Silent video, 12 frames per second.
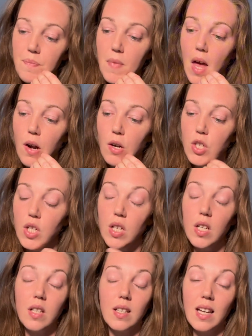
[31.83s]

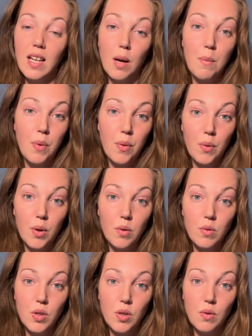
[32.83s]
energy can come
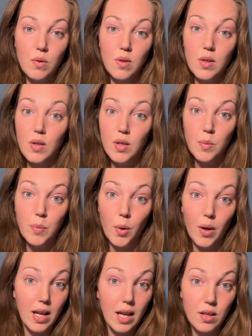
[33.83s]
through to
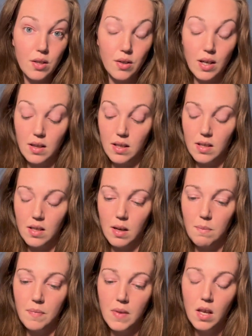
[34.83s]
support Cancer at this time.